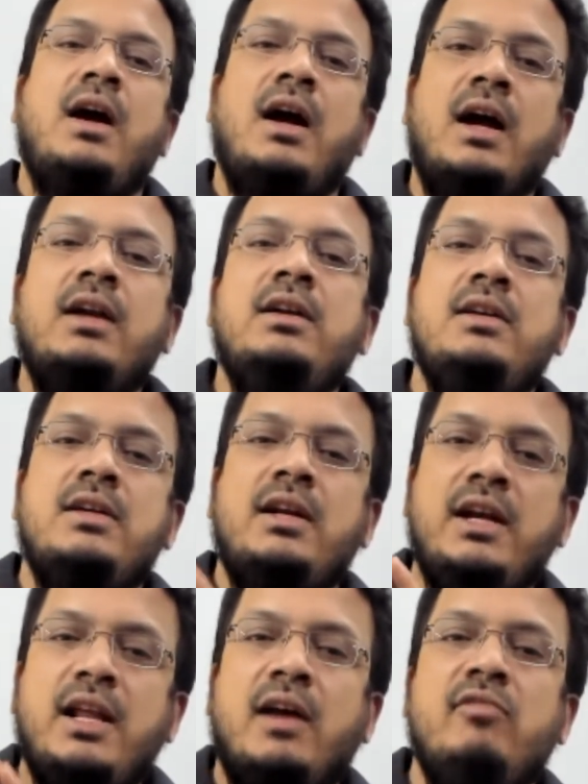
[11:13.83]
And
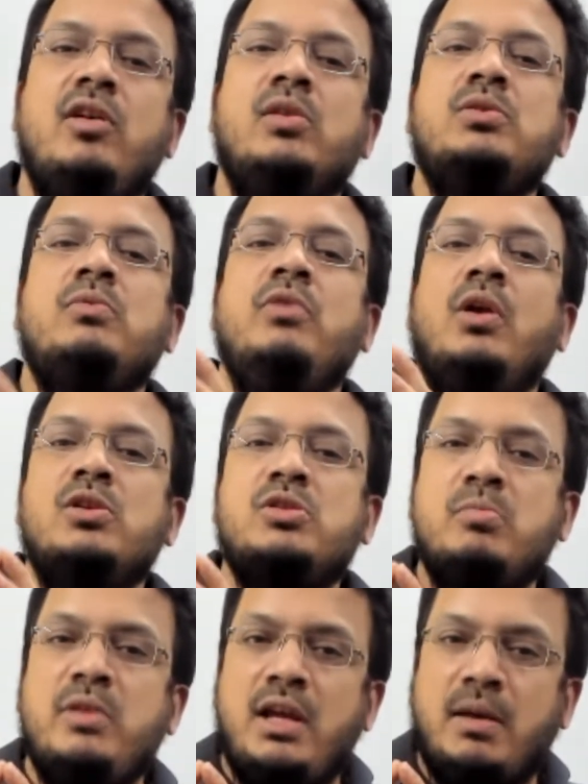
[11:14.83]
India will also
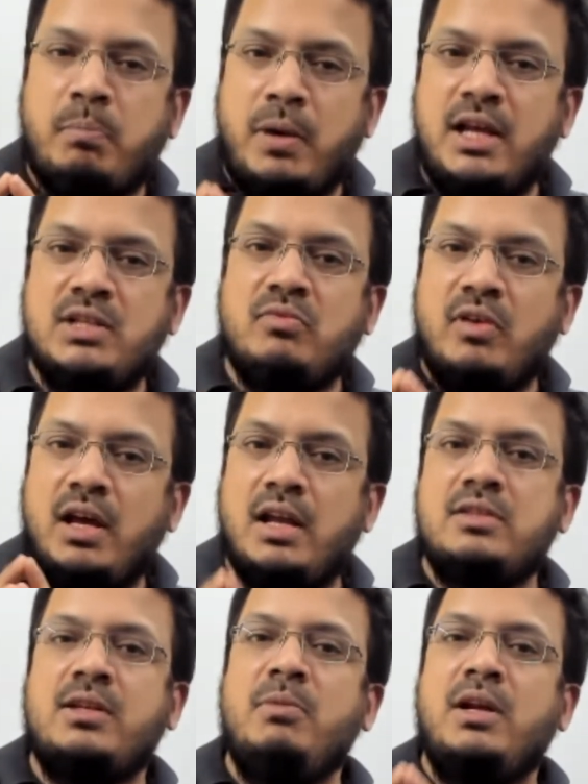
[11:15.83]
be a place where
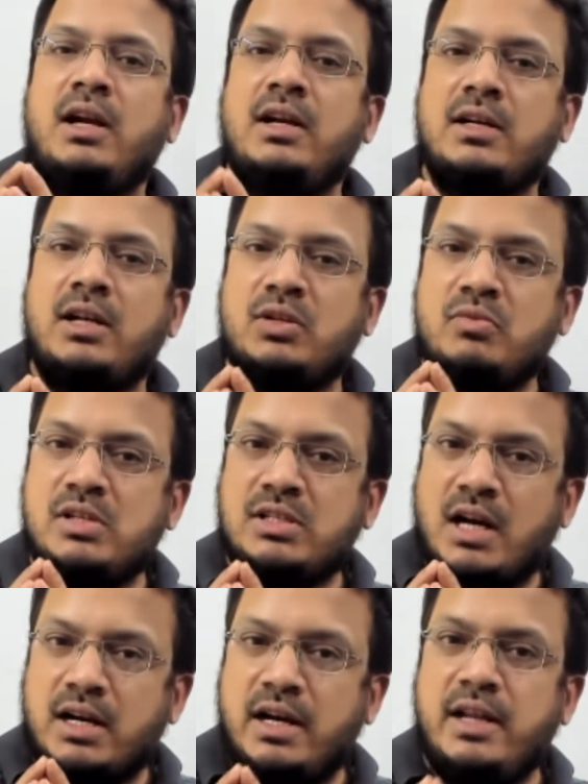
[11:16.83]
semiconductors will
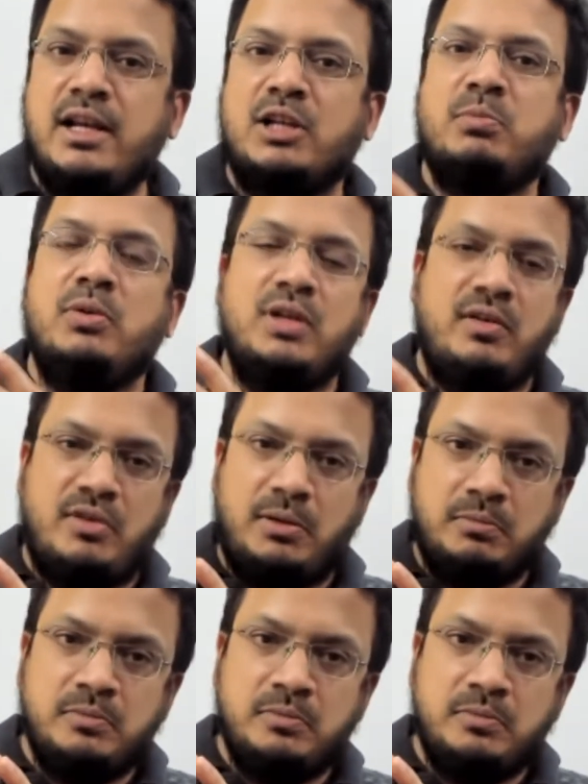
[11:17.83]
start getting exported from.